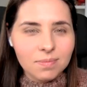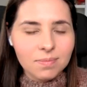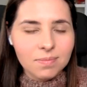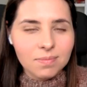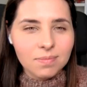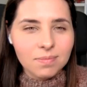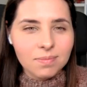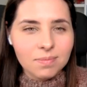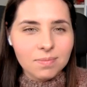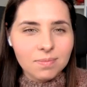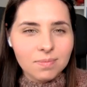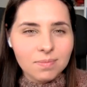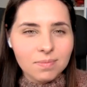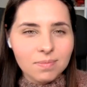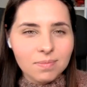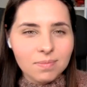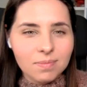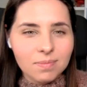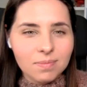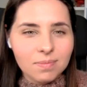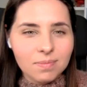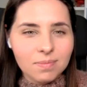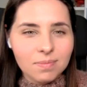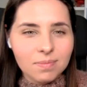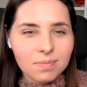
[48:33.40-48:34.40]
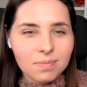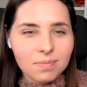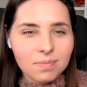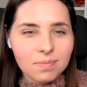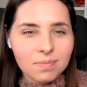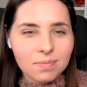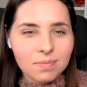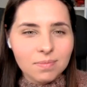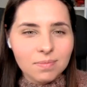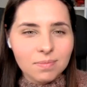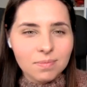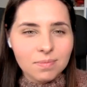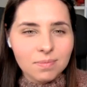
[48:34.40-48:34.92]

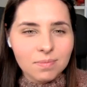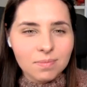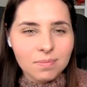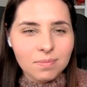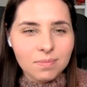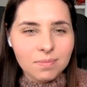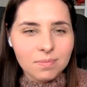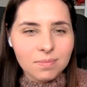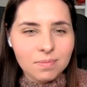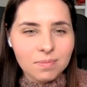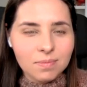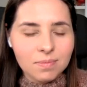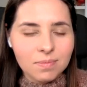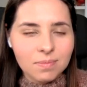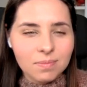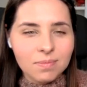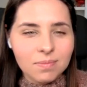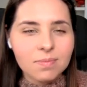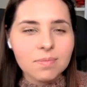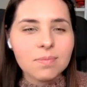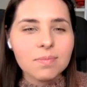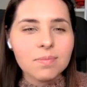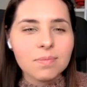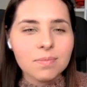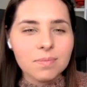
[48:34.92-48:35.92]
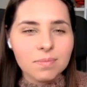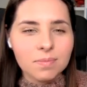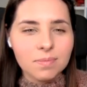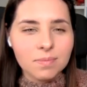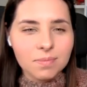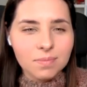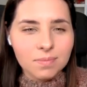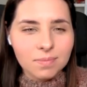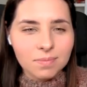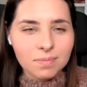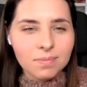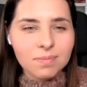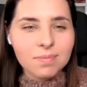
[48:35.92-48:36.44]

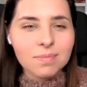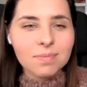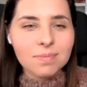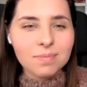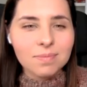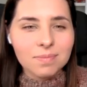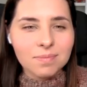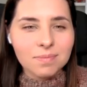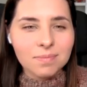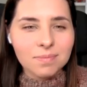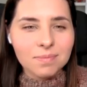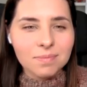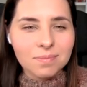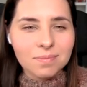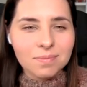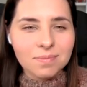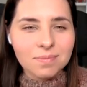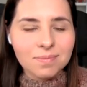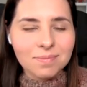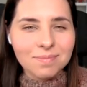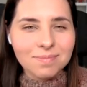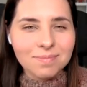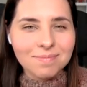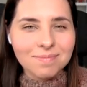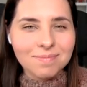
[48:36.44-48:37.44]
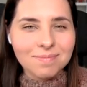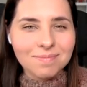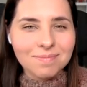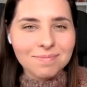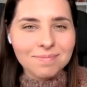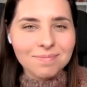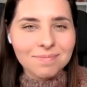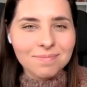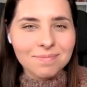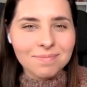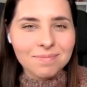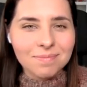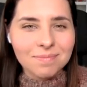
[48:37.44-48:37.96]

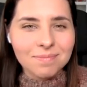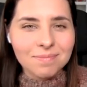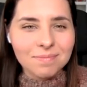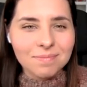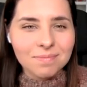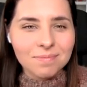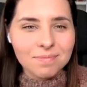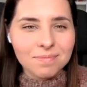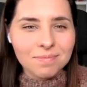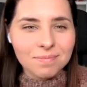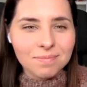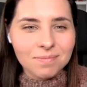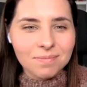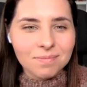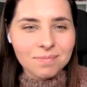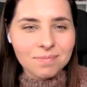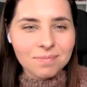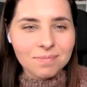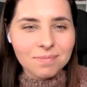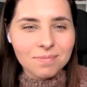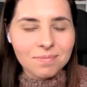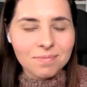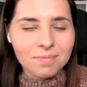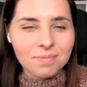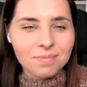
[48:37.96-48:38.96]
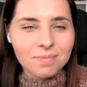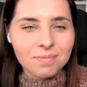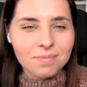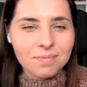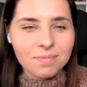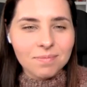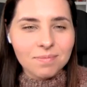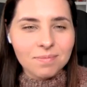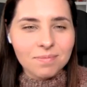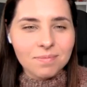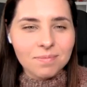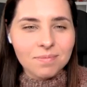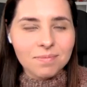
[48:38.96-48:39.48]

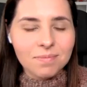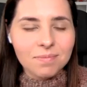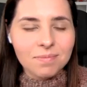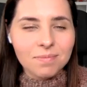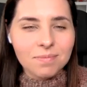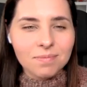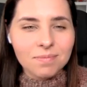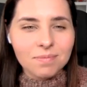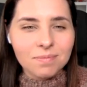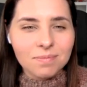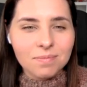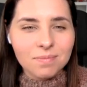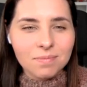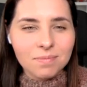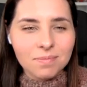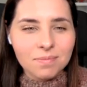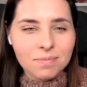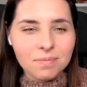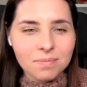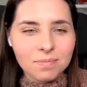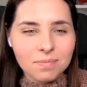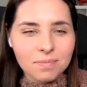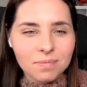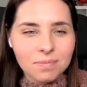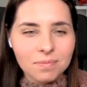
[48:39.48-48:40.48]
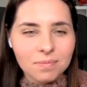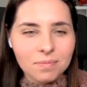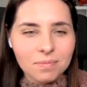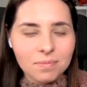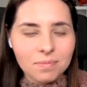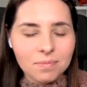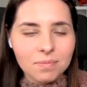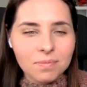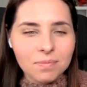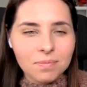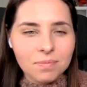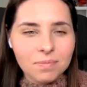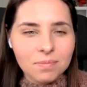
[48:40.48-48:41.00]

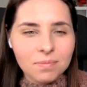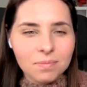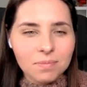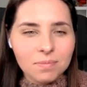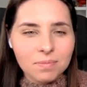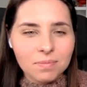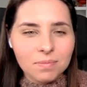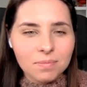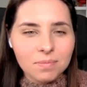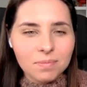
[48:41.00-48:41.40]
This person isn't speaking.